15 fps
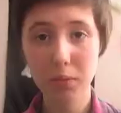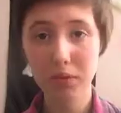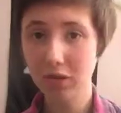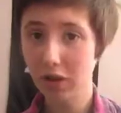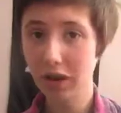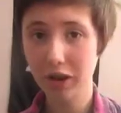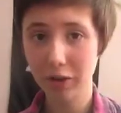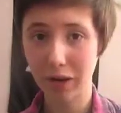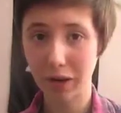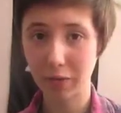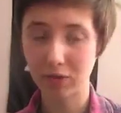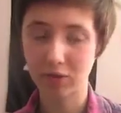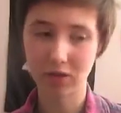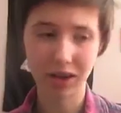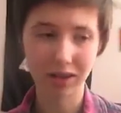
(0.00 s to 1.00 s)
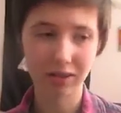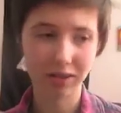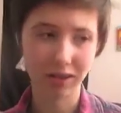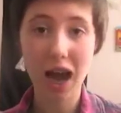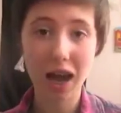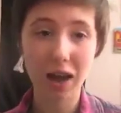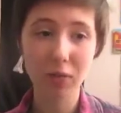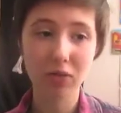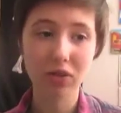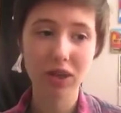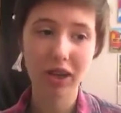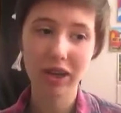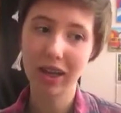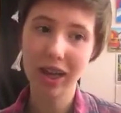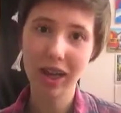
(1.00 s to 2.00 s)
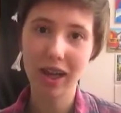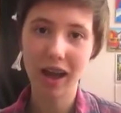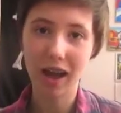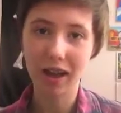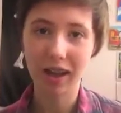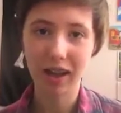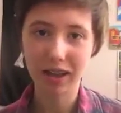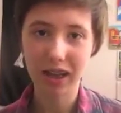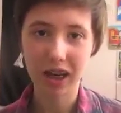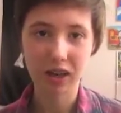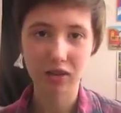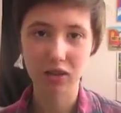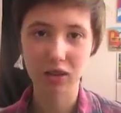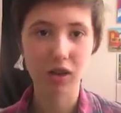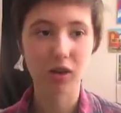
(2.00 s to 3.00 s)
Before I knew I was trans, I was like, hey, I like guys and